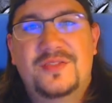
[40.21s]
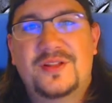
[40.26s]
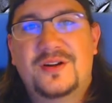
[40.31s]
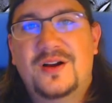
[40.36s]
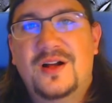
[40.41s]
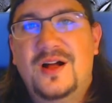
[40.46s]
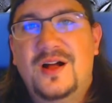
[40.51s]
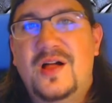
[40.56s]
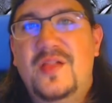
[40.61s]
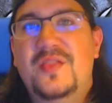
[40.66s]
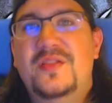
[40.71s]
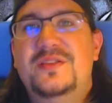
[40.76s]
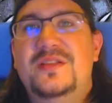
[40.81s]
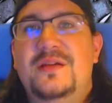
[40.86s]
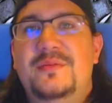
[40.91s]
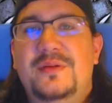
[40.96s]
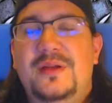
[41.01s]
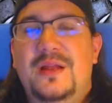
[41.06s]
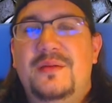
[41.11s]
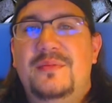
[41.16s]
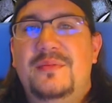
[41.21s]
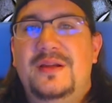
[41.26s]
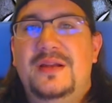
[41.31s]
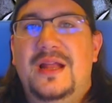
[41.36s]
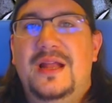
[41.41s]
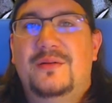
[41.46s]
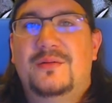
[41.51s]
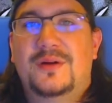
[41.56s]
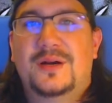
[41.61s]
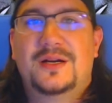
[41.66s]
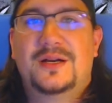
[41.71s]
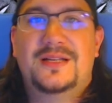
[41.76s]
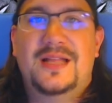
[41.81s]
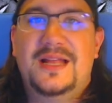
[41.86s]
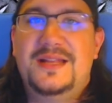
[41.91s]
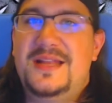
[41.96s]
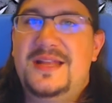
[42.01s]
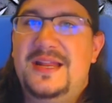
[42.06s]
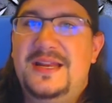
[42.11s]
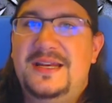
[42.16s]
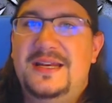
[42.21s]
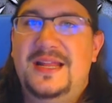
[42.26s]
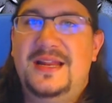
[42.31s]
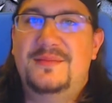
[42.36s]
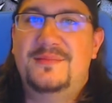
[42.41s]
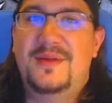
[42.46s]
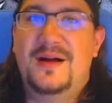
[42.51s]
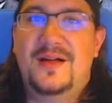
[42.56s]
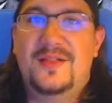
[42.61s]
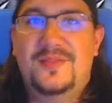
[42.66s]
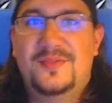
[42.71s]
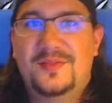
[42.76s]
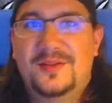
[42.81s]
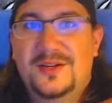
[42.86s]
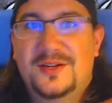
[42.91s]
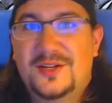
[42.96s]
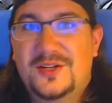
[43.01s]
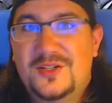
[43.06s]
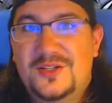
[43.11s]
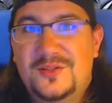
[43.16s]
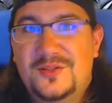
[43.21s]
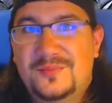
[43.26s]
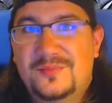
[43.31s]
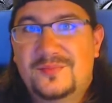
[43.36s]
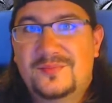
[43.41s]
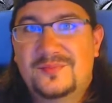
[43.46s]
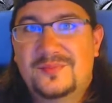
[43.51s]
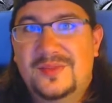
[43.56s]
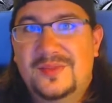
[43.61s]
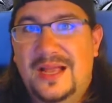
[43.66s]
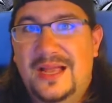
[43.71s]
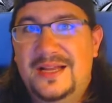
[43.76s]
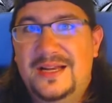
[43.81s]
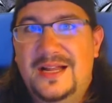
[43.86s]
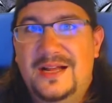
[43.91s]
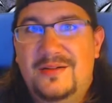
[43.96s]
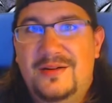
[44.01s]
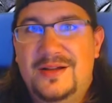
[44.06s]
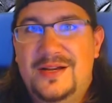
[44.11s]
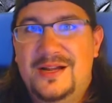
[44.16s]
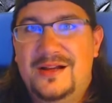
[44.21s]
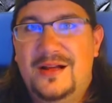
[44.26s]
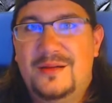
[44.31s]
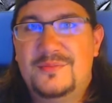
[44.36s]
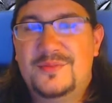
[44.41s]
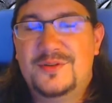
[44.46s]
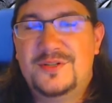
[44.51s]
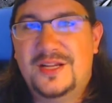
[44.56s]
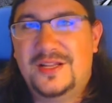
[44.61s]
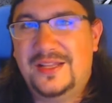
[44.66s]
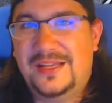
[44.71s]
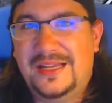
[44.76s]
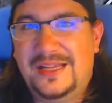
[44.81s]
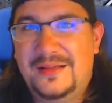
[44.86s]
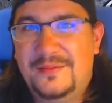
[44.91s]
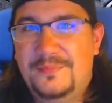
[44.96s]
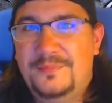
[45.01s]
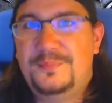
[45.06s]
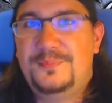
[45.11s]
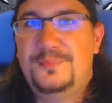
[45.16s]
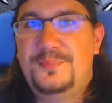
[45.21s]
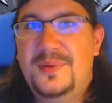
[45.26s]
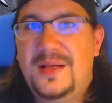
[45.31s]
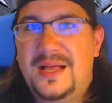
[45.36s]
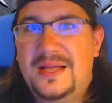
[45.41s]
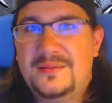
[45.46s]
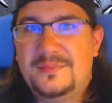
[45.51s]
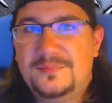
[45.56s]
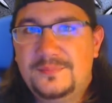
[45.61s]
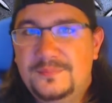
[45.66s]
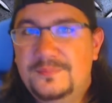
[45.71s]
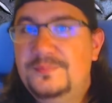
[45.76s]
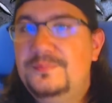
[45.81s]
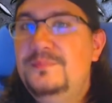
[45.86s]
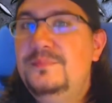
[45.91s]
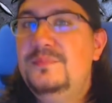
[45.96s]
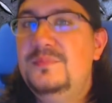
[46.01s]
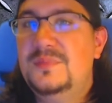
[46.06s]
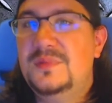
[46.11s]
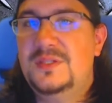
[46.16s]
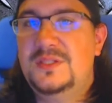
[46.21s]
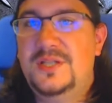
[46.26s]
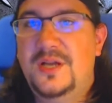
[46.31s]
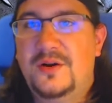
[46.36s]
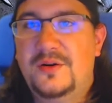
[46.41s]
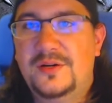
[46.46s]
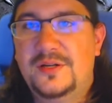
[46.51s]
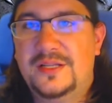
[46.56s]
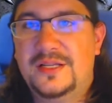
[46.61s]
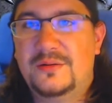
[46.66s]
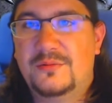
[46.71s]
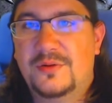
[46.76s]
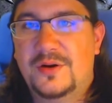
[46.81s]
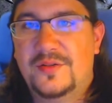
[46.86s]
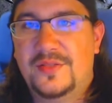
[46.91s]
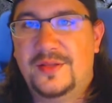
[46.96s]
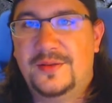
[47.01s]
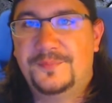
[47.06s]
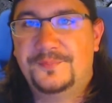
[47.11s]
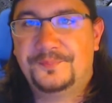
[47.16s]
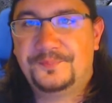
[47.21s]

They're on the WWE Network, $9.99 a month. I know, I'm shilling it, but totally worth it.